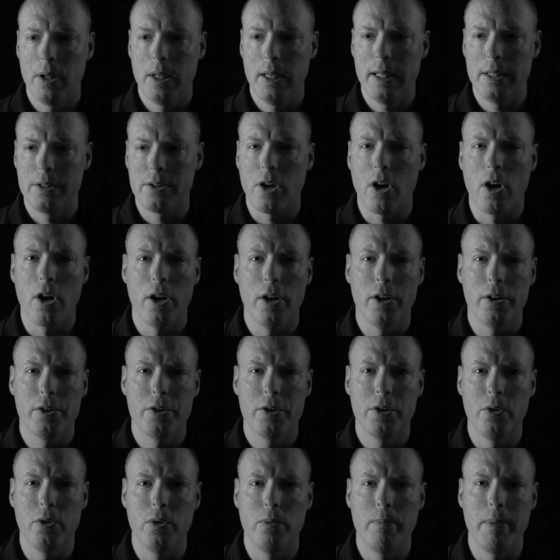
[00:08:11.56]
It's hard
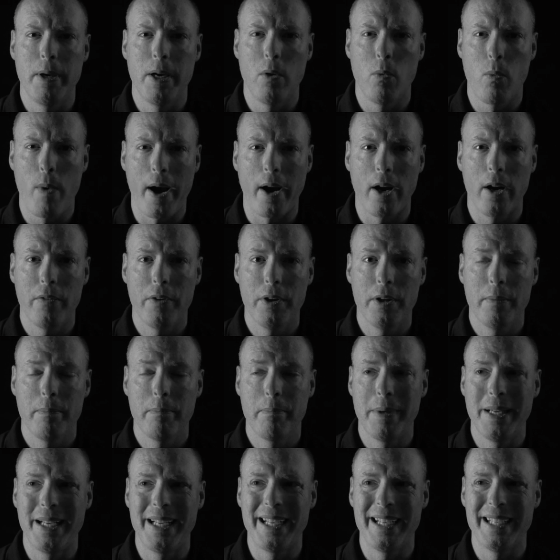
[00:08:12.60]
to be aware of it
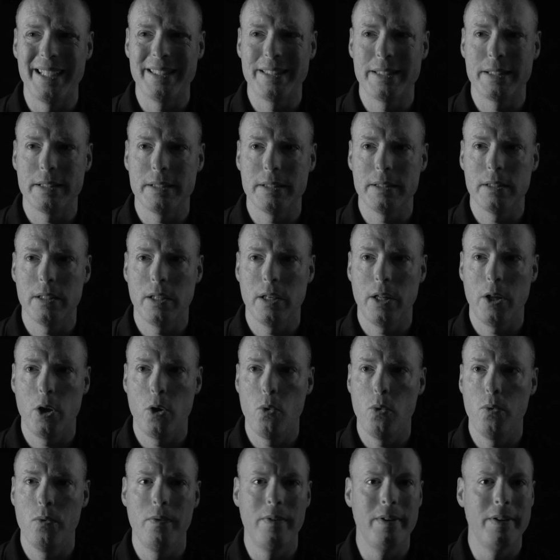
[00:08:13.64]
because
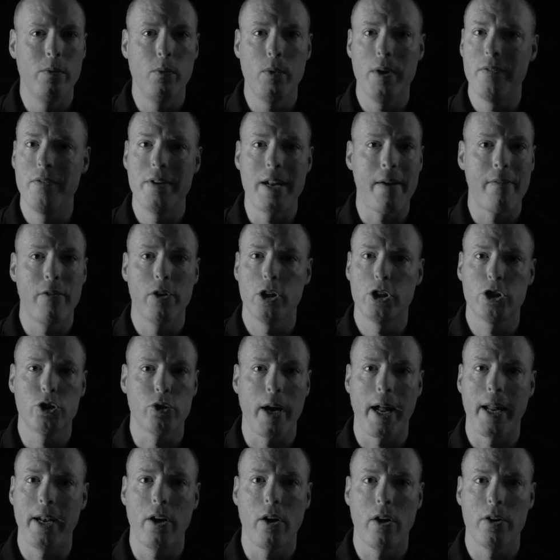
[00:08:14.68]
we've never
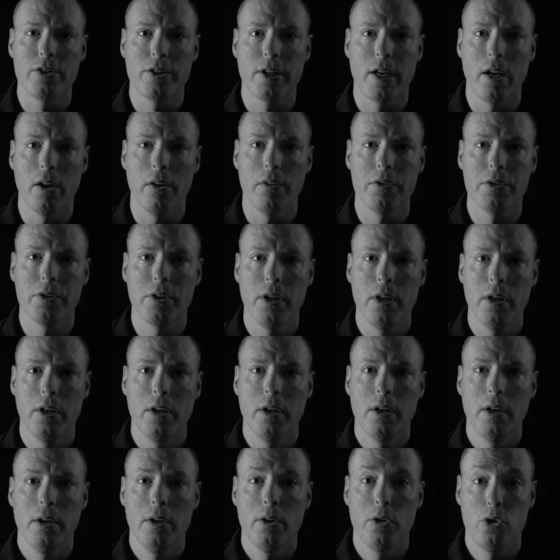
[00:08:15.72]
trained ourselves
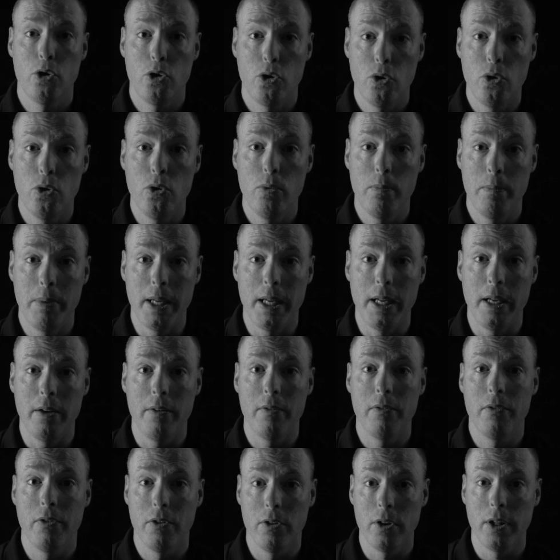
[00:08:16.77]
to be
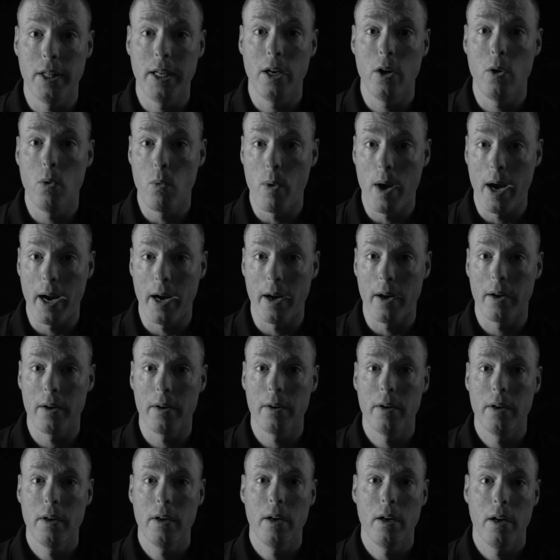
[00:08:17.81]
fully aware
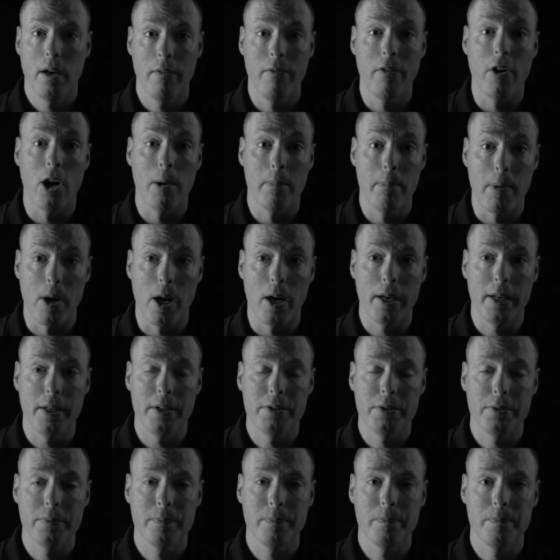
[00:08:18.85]
of our
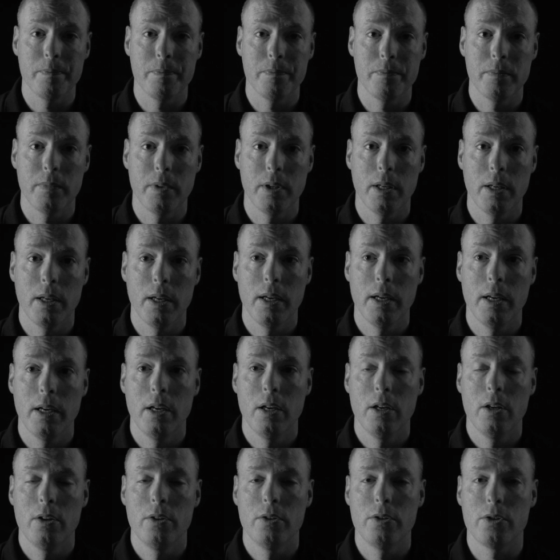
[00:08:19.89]
bodies.
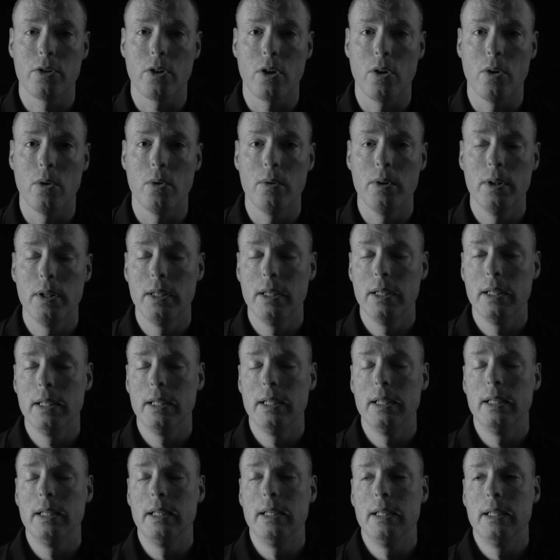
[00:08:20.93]
So
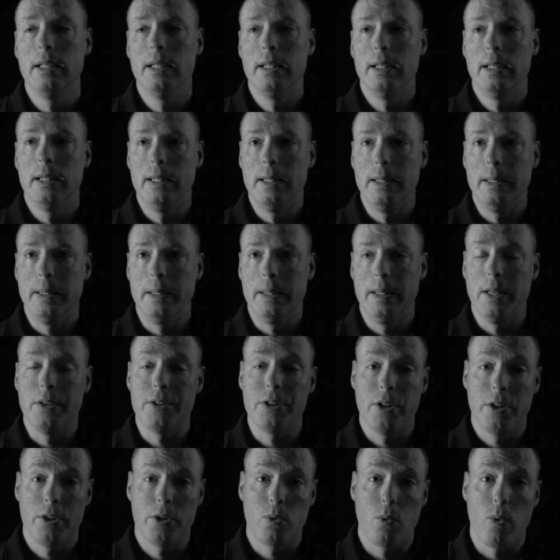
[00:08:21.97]
this
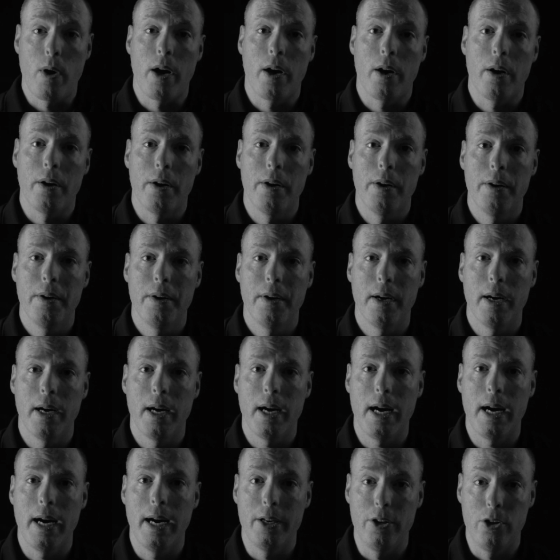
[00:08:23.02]
is where
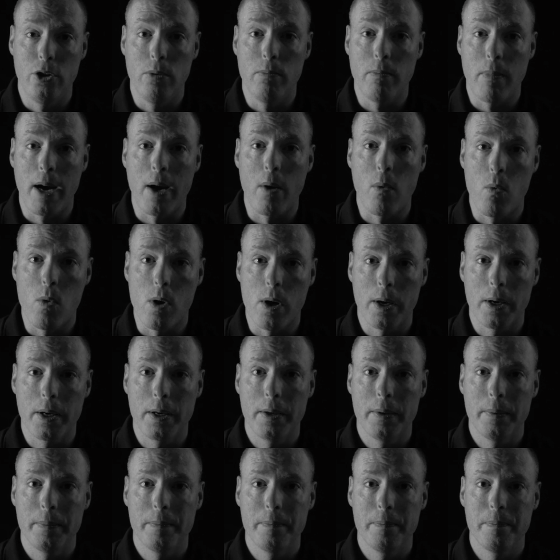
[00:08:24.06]
I do my work.